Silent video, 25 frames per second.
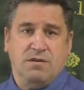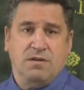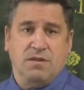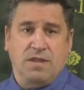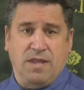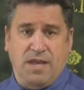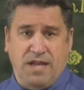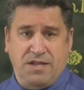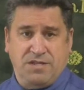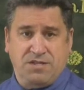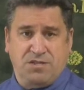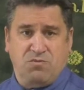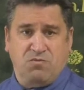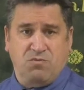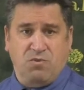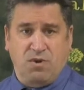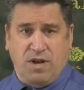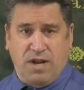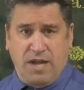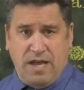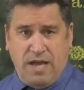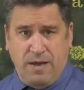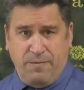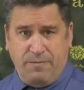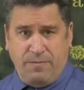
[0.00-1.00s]
That's what
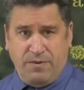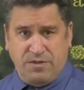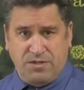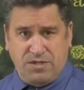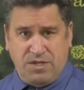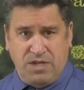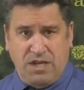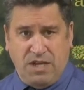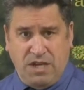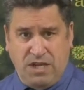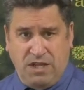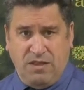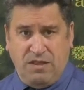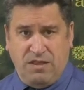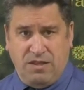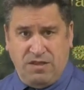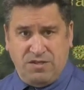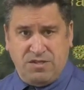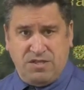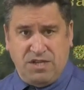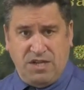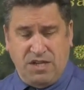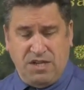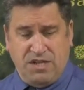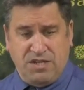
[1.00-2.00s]
happens in
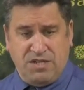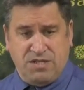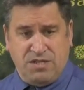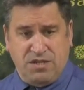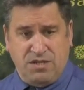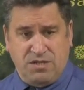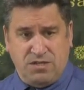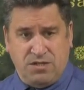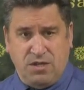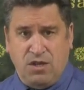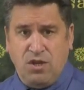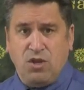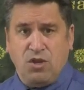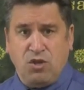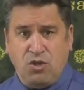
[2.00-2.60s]
this instance.